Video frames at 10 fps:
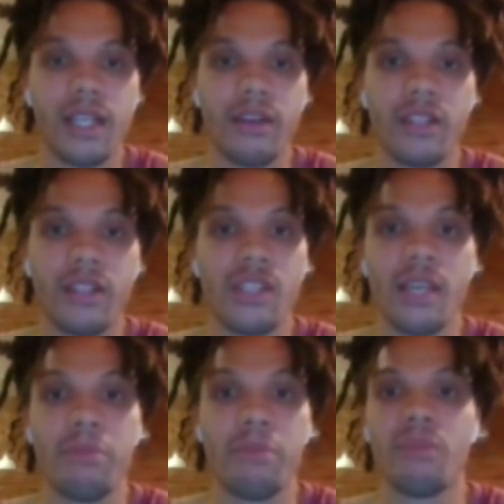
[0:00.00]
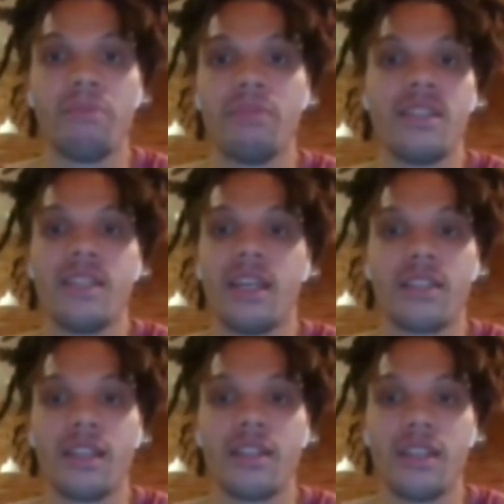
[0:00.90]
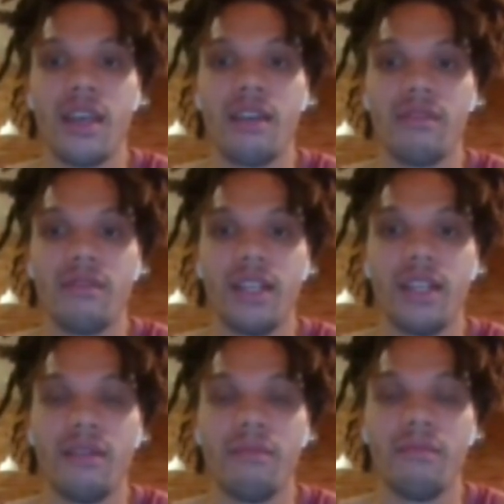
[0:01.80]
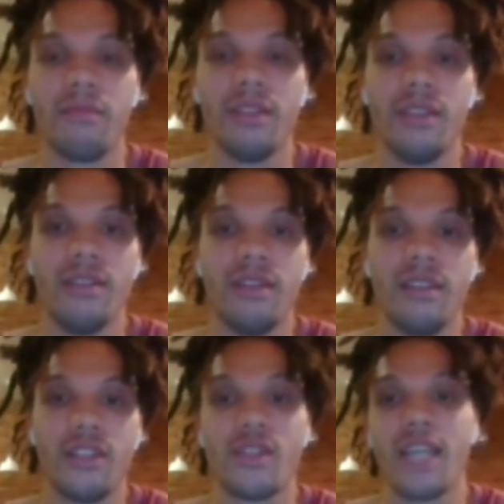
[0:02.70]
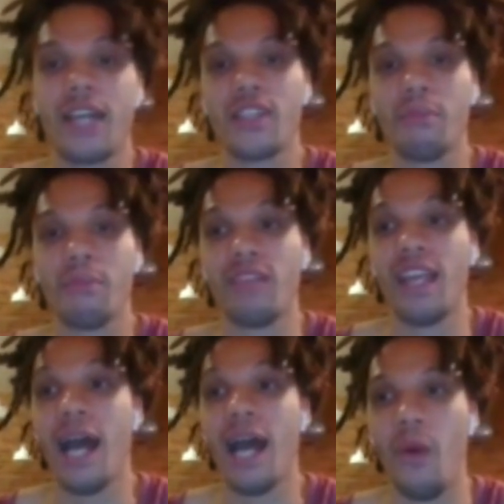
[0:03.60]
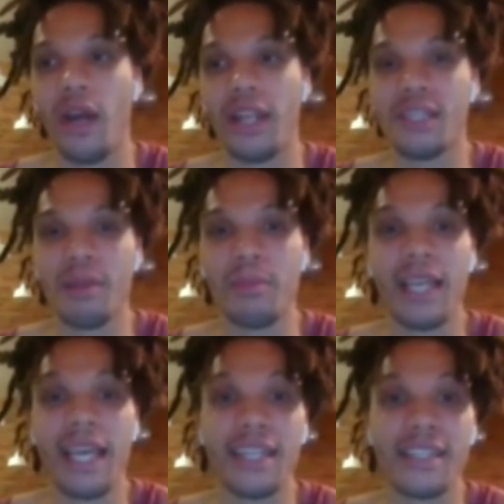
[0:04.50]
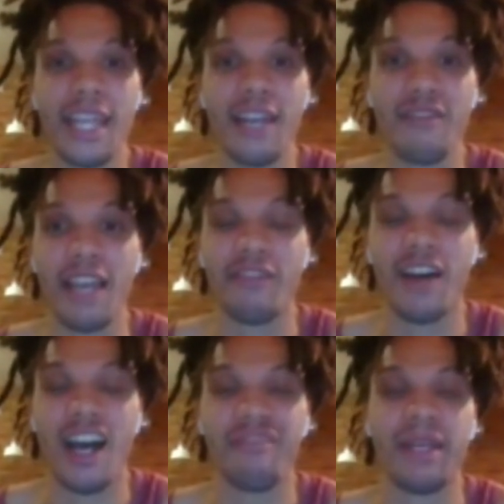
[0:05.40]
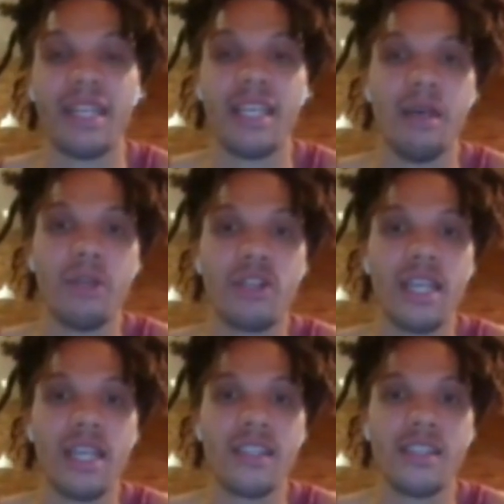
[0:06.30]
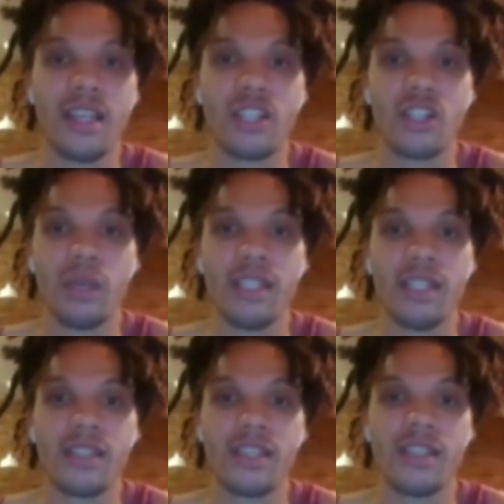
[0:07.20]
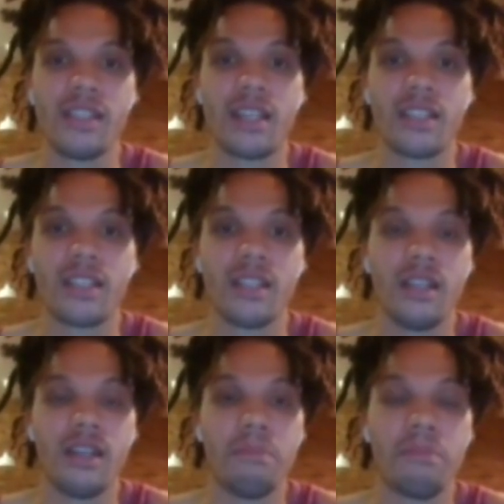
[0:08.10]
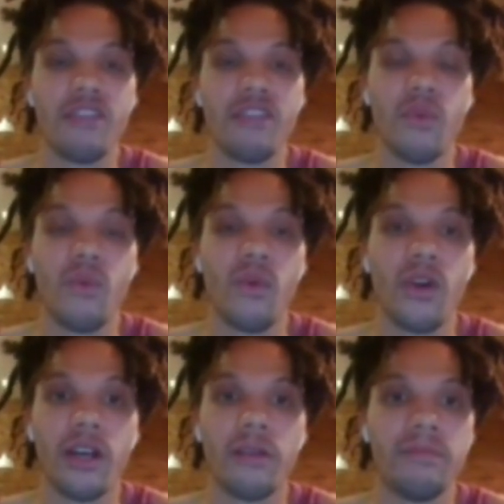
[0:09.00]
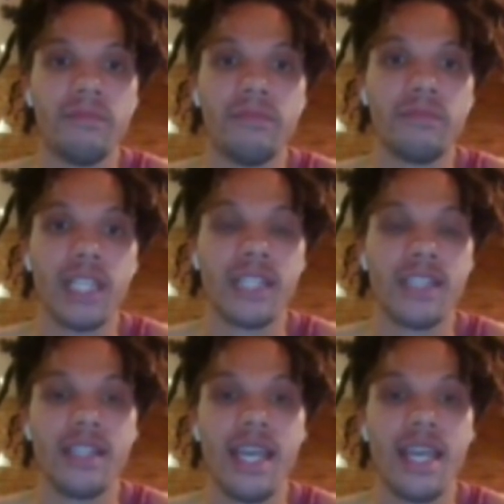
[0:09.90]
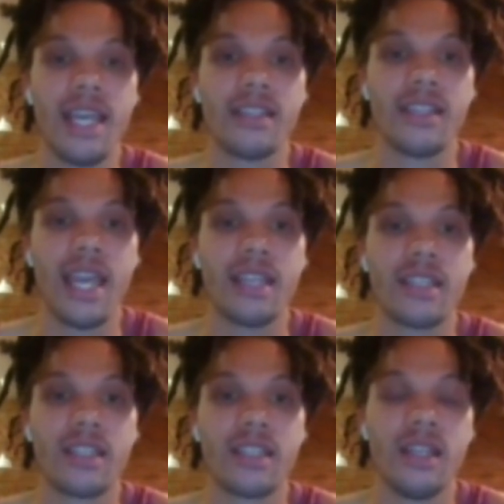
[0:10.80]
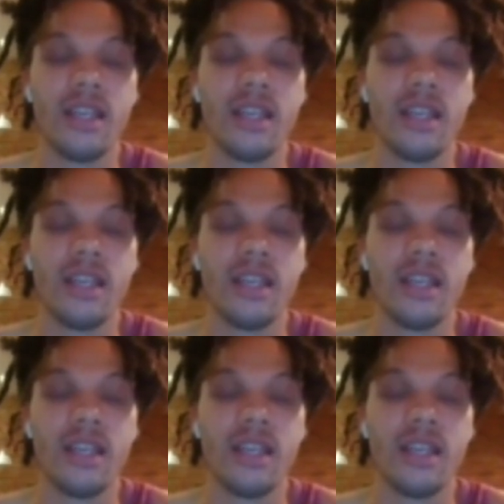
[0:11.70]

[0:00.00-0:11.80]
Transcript: let's just say bishop d6, let's say. This is actually the move that I wanted to be played instead of a5, but bishop takes d6, queen takes d6, b4, let's say takes.